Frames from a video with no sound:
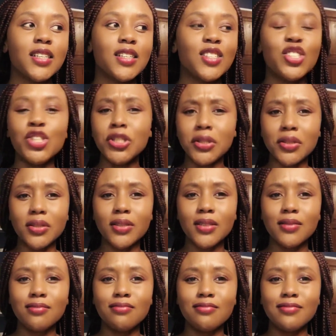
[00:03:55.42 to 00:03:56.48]
chilled.
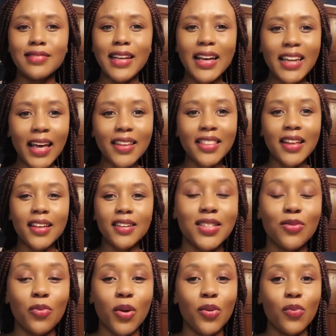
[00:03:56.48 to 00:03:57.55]
I like that.
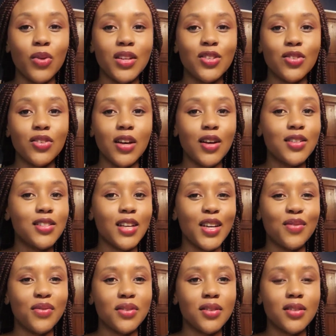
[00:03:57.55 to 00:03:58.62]
When we do our site
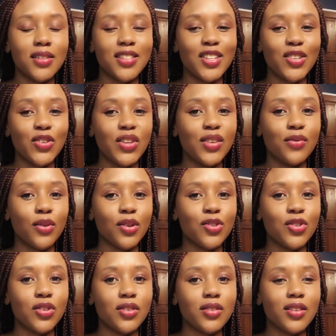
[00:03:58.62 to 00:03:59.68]
visits, it's literally
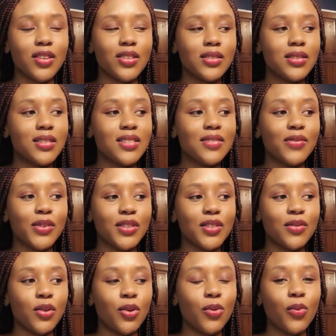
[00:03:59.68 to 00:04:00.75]
virtual because, first of
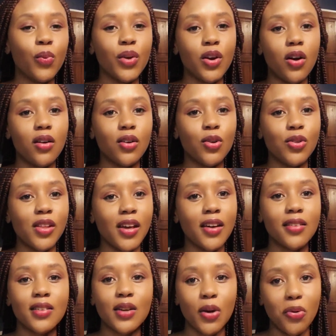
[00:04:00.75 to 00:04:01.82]
all, we can't go there,
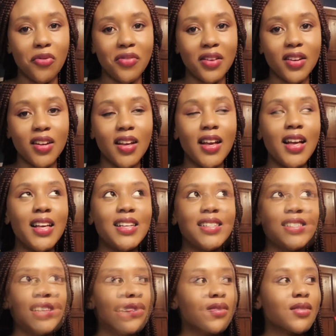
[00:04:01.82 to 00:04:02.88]
COVID.
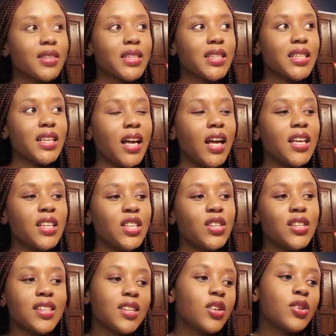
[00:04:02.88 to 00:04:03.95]
Second of all,
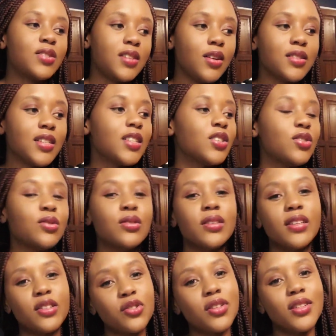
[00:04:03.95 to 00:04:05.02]
in consulting, you
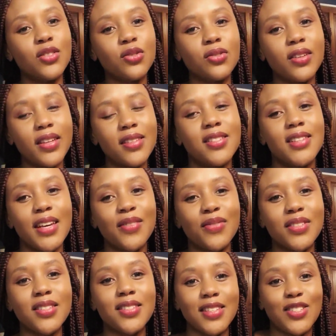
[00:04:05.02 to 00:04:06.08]
literally do less site
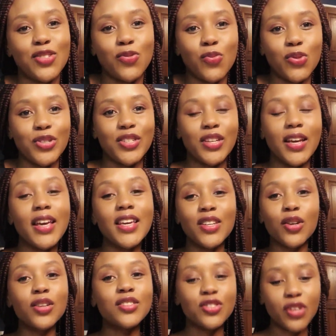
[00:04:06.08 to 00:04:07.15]
visits as you would in
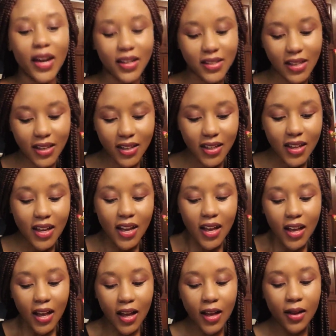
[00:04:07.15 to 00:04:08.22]
contracting.
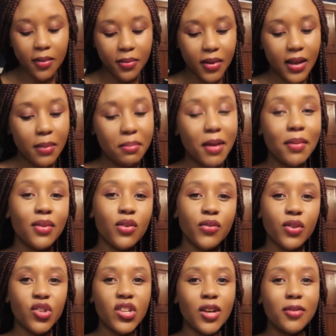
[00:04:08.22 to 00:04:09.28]
Maybe in the
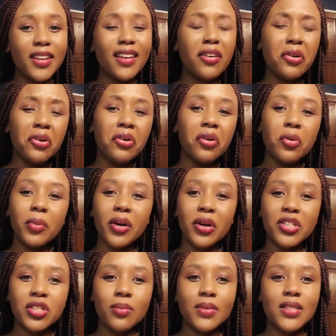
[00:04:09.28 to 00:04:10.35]
future, I'll be like, oh my
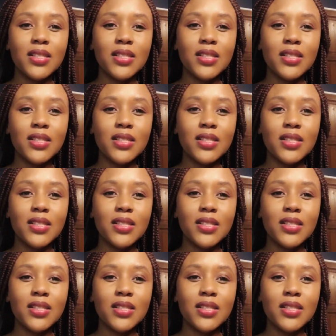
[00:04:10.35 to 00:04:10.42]
gosh, I missed